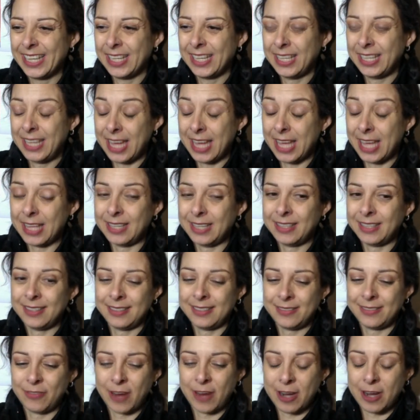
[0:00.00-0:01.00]
Again,
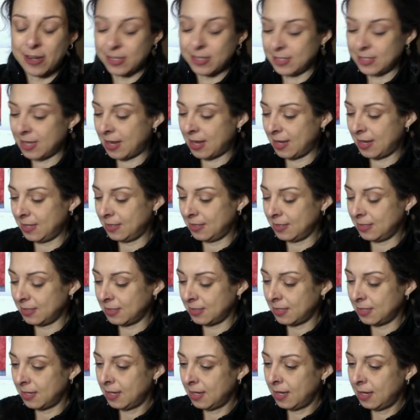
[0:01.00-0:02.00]
fire signs.
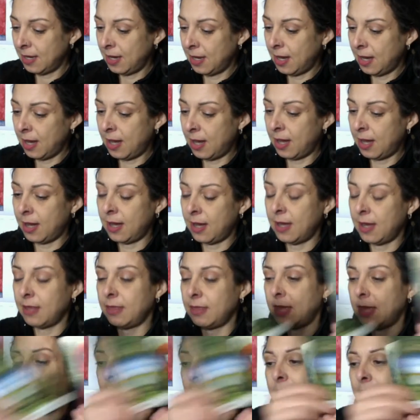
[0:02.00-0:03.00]

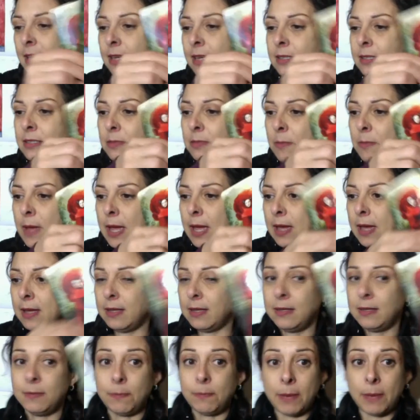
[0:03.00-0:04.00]
The Hanged
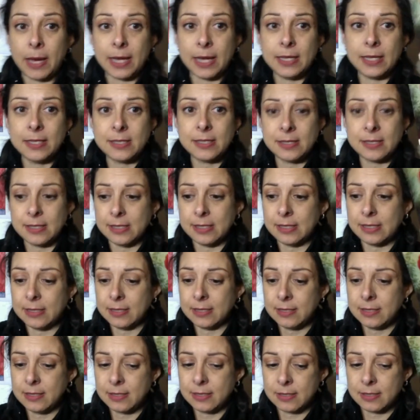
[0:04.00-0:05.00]
Man,
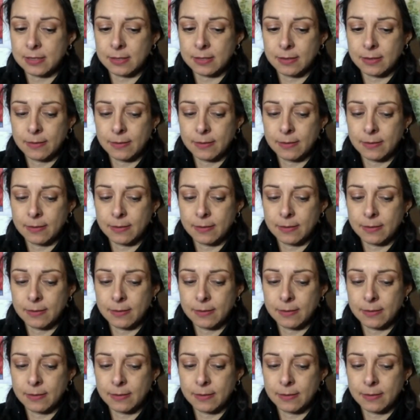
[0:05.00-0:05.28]
Pisces,